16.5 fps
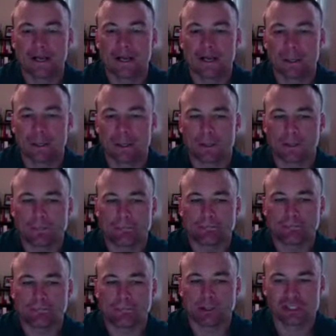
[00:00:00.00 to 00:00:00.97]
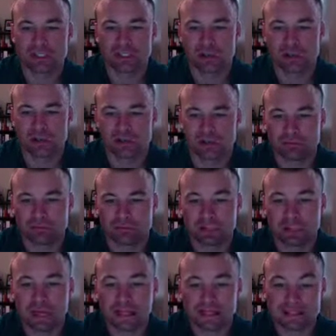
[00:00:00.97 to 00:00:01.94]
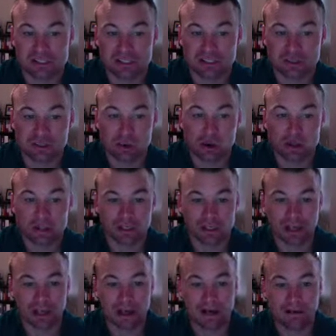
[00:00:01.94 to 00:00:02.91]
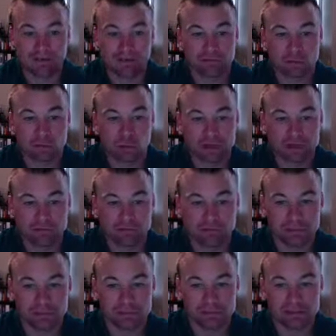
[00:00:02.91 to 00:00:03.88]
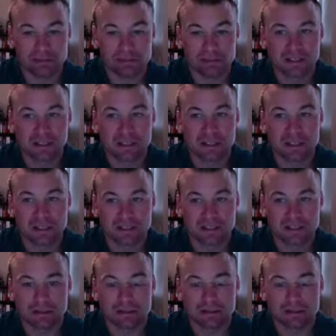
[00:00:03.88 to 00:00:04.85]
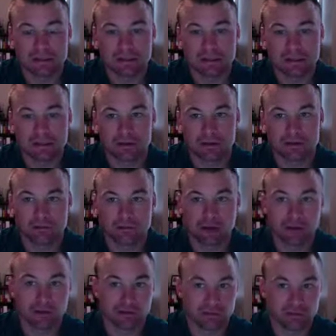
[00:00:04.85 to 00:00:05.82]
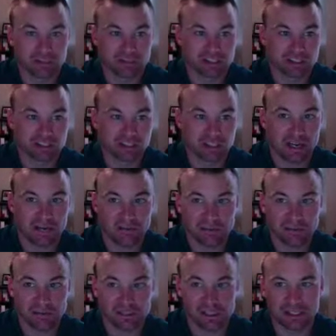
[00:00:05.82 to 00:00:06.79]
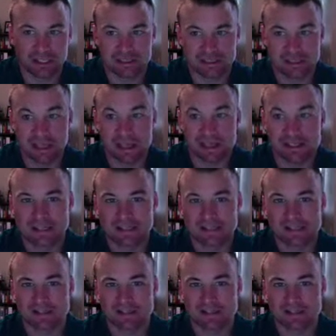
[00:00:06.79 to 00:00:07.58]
um, but you know re realize that you are going to have quite a bit uh, of other things that you're going to have to do on the inside here.